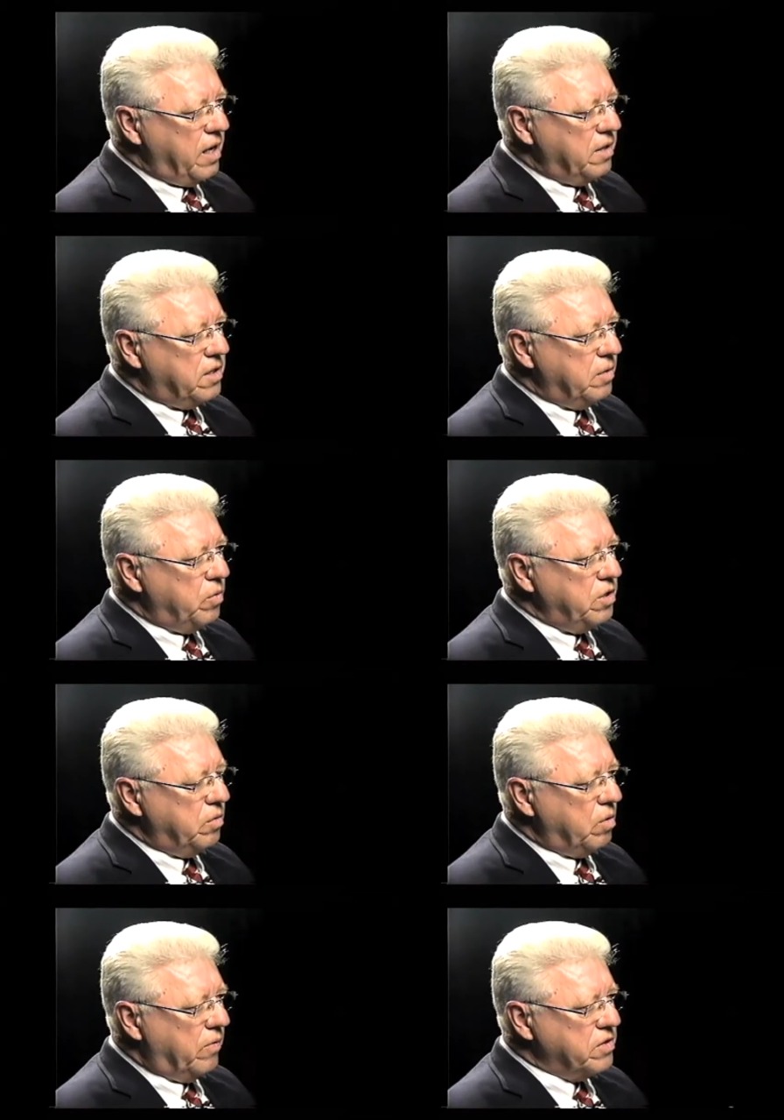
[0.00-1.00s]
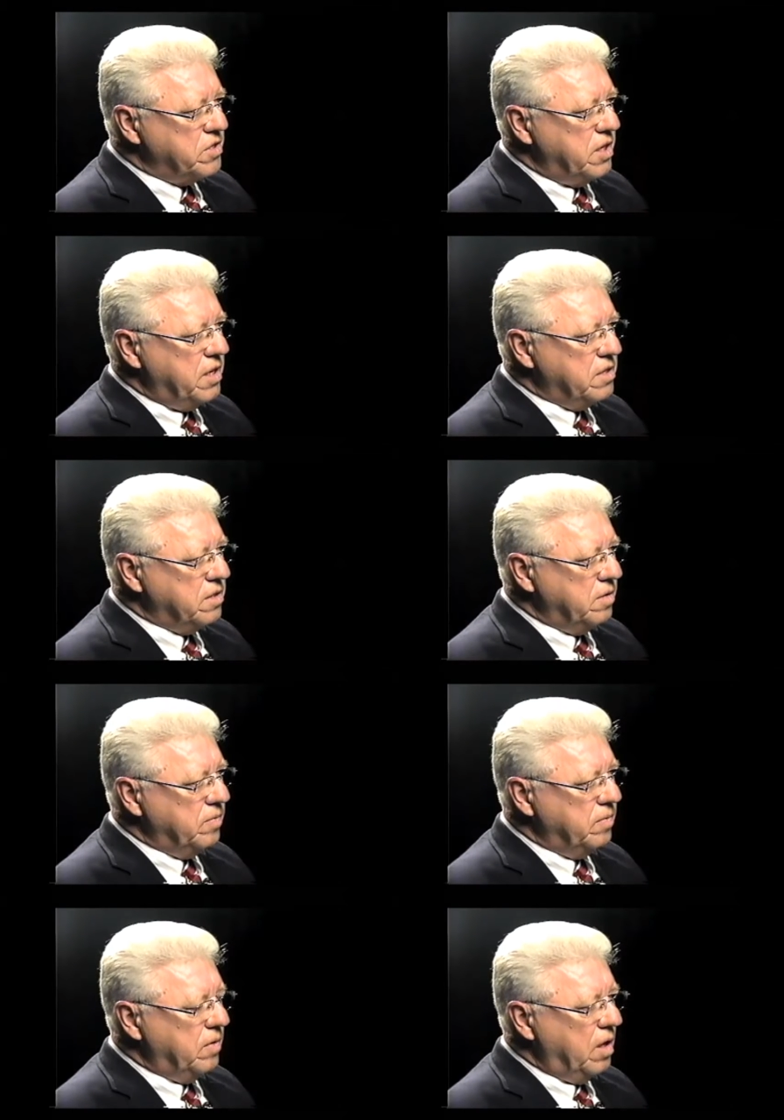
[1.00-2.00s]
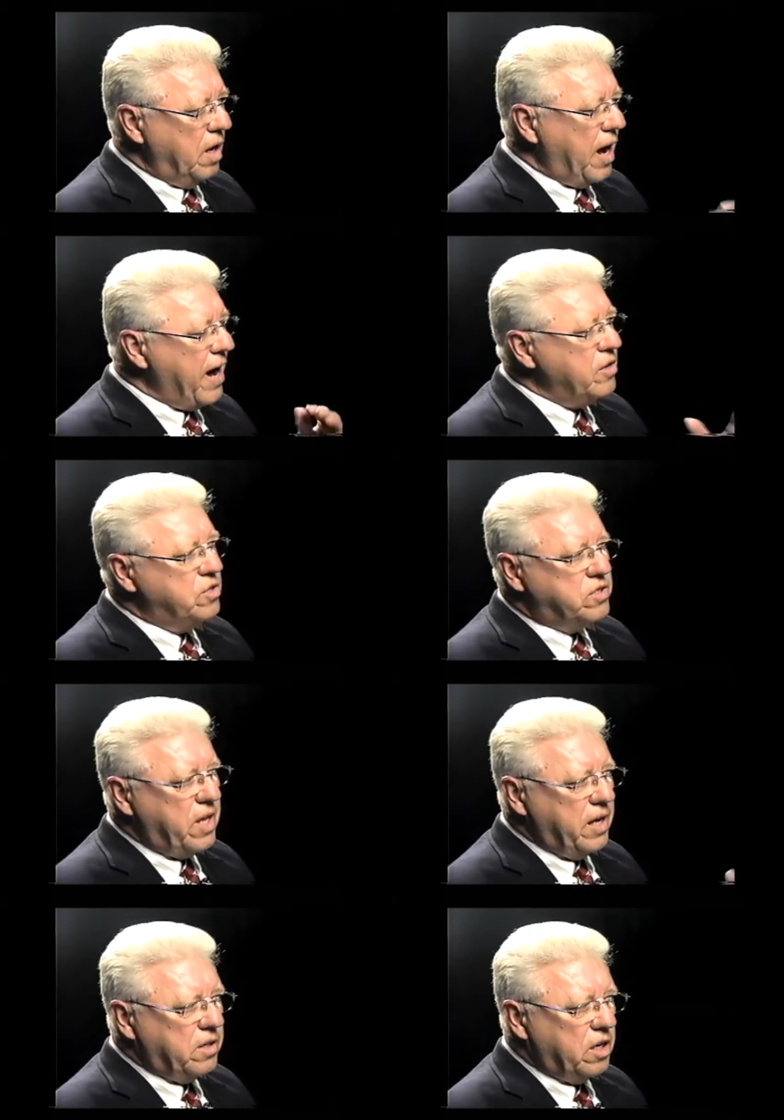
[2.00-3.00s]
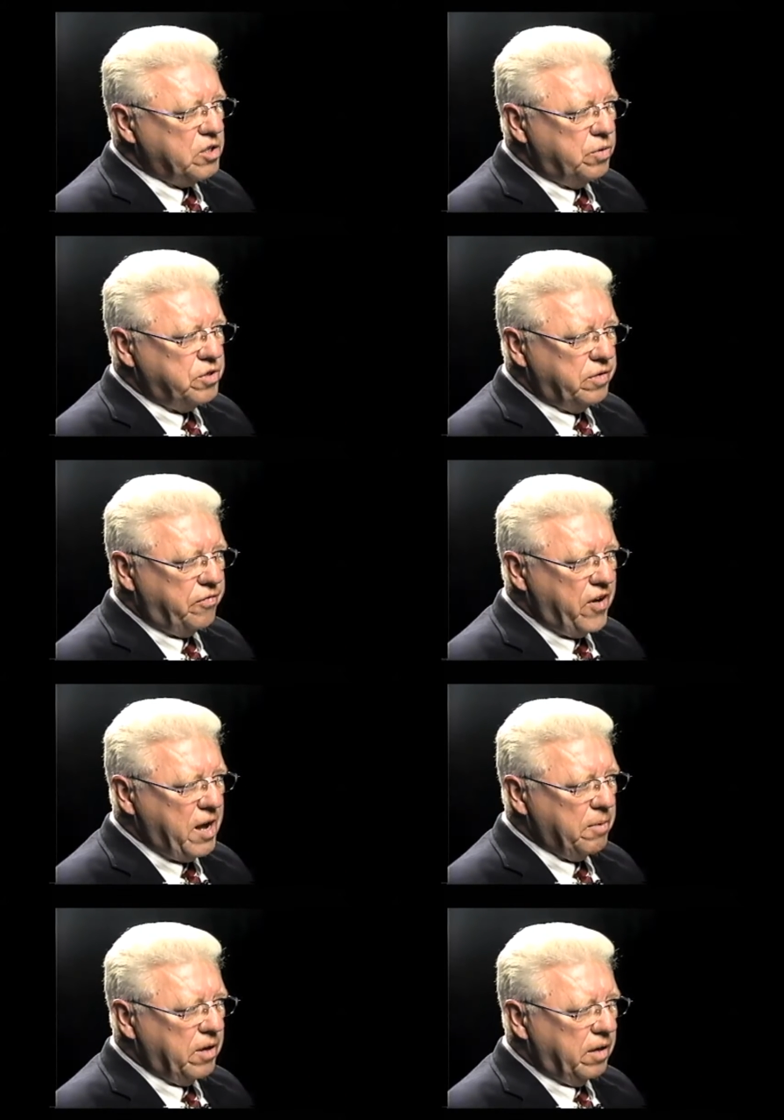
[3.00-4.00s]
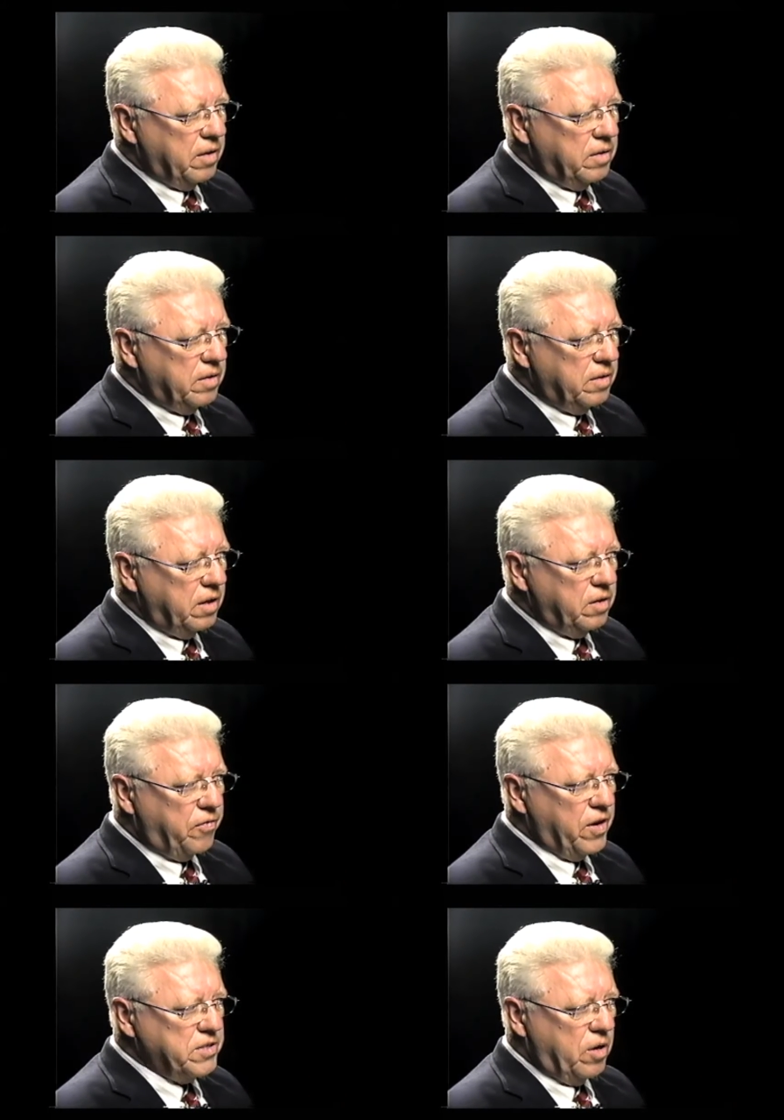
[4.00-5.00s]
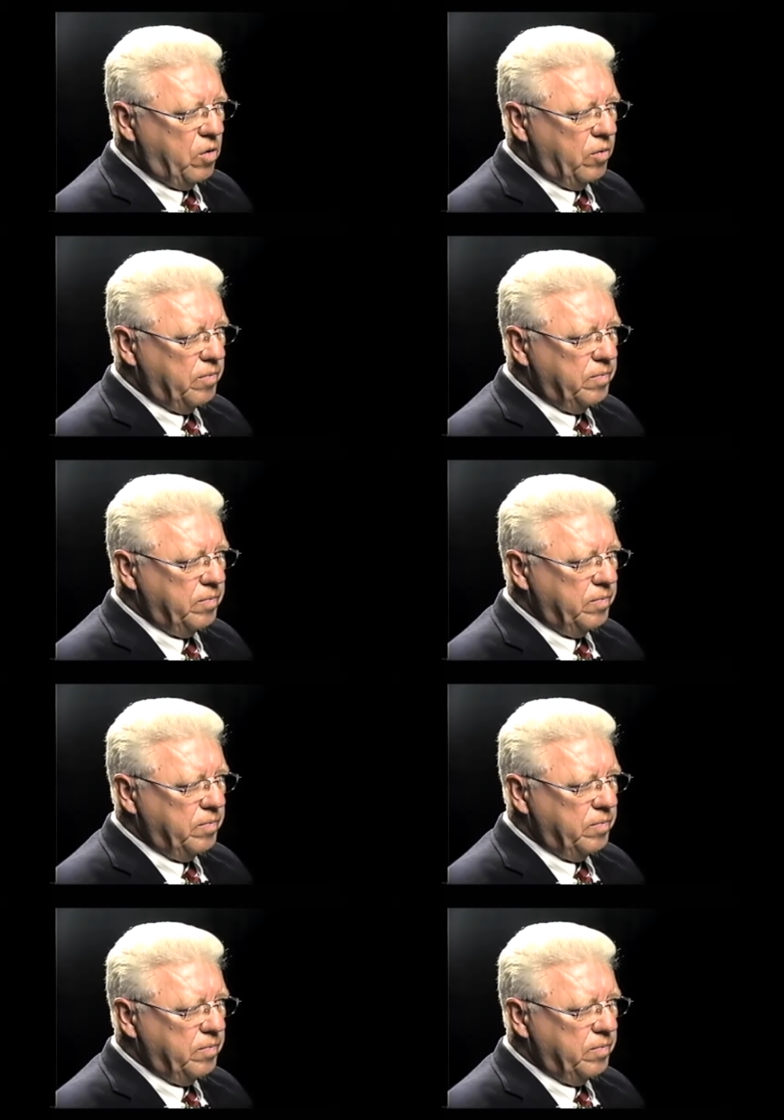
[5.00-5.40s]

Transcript: in when you were overseas? How did you stay in touch with your family and your friends at home?